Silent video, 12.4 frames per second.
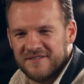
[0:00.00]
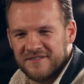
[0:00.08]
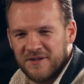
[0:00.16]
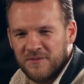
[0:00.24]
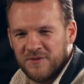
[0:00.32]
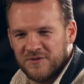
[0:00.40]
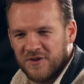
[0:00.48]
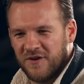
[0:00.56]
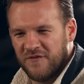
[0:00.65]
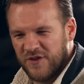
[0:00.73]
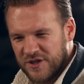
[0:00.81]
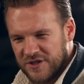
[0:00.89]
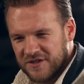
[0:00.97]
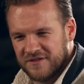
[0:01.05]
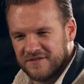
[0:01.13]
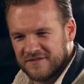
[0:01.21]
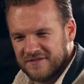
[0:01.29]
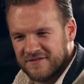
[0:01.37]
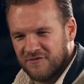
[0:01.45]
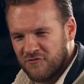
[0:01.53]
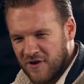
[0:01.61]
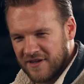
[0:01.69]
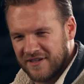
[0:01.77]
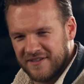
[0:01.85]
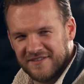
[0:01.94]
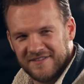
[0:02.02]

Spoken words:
someone who's got efficient, ready?